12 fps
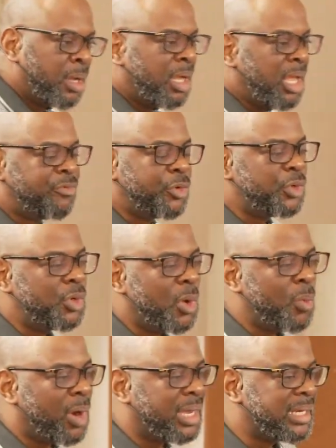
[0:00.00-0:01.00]
If you don't
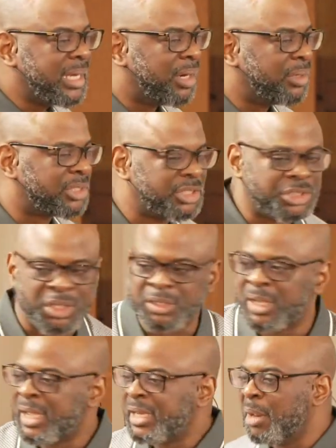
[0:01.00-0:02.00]
walk in that restriction,
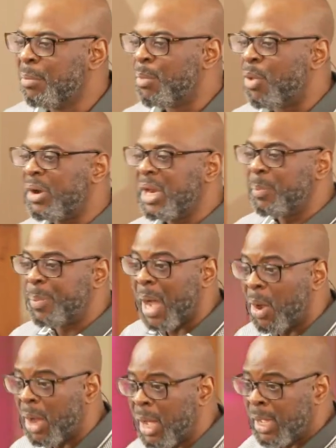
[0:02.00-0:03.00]
the more the
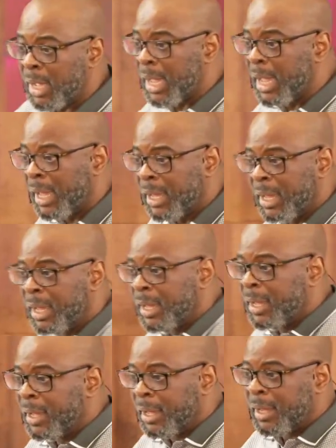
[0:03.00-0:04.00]
power,
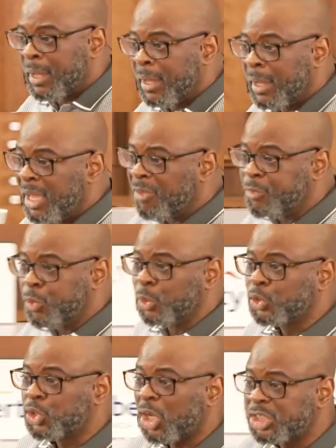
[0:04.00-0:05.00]
if you
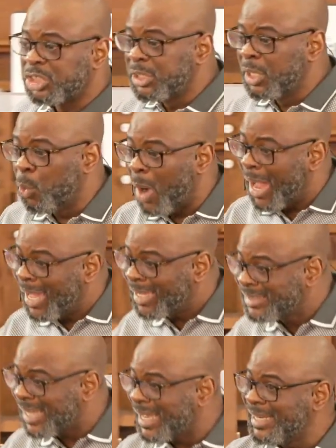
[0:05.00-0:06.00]
touch the
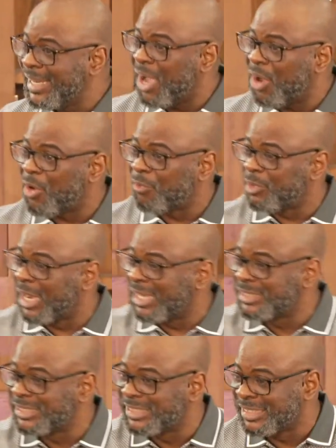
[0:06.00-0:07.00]
wires anyhow of
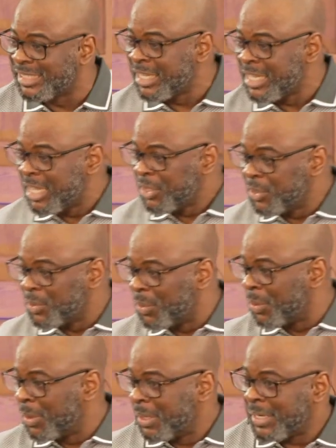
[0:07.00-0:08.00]
electricity, you know,
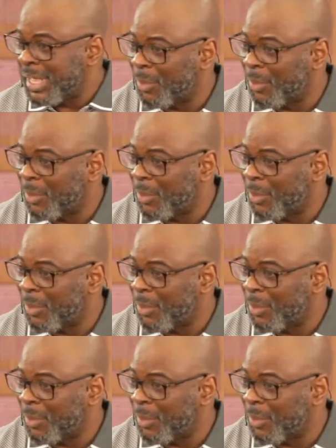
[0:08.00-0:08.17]
that